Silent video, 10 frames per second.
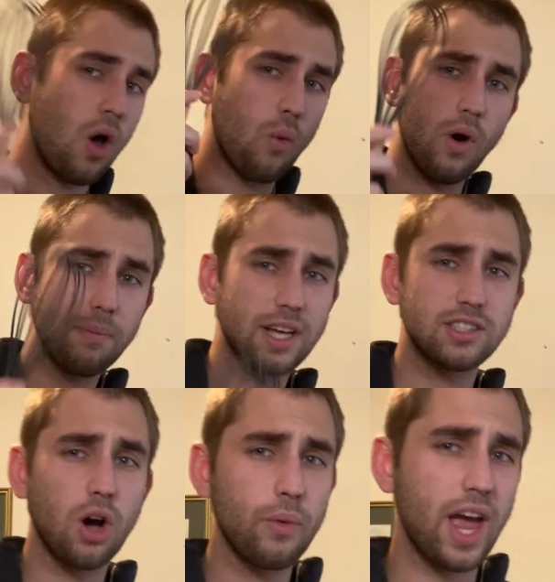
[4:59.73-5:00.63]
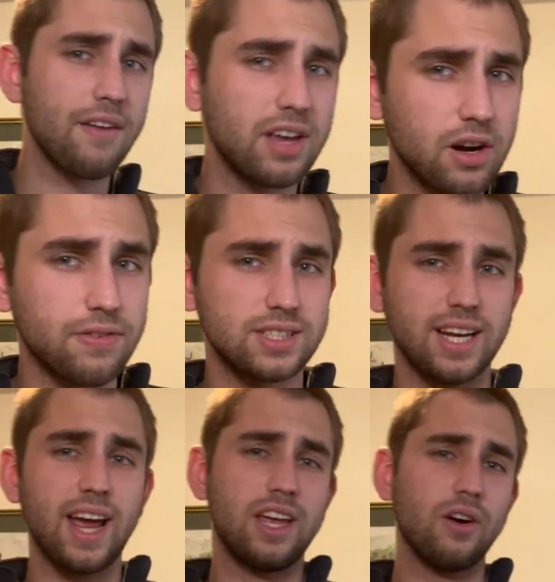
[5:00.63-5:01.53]
Well, that's all we have here for
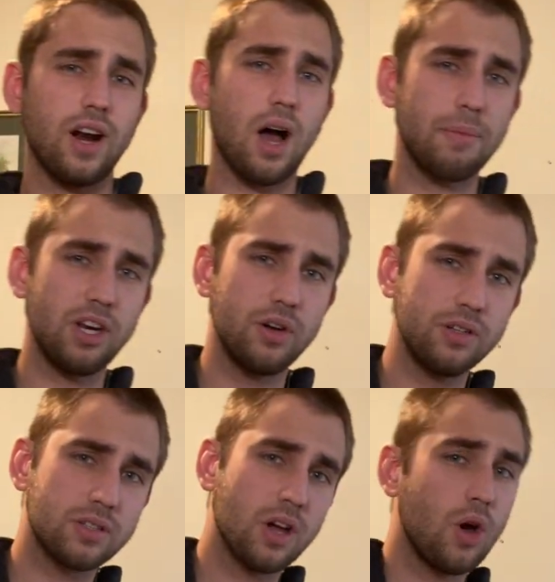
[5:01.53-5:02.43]
today here at Hobby News.